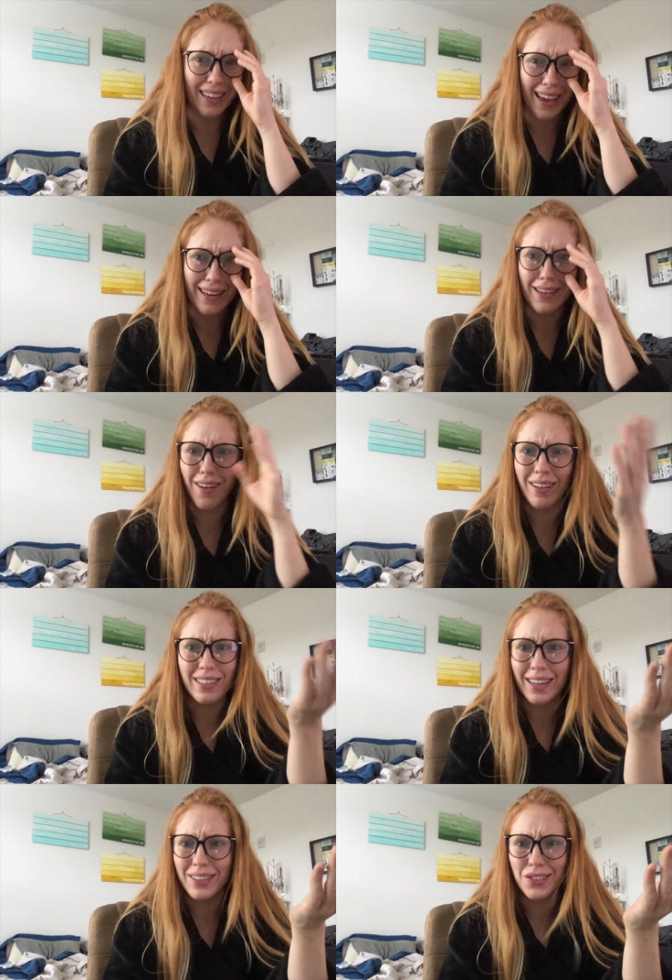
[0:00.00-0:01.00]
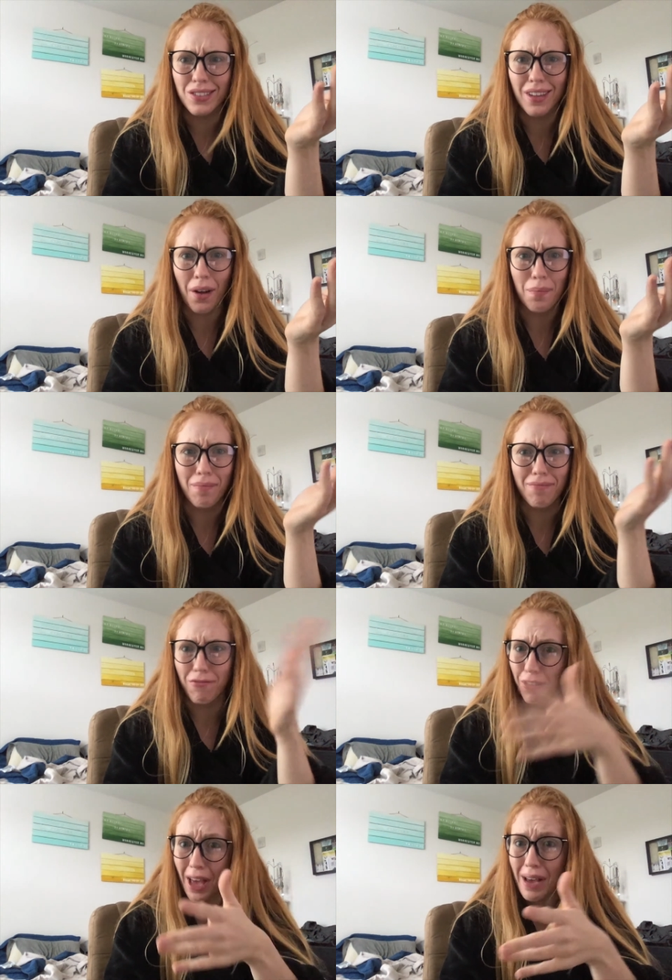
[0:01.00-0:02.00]
any context for
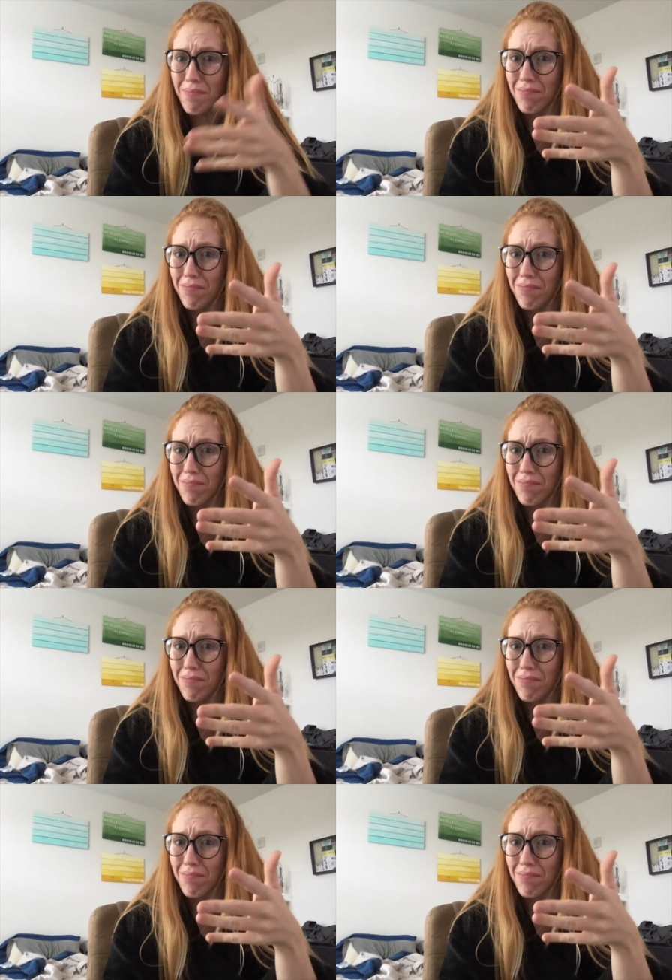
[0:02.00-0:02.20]
that.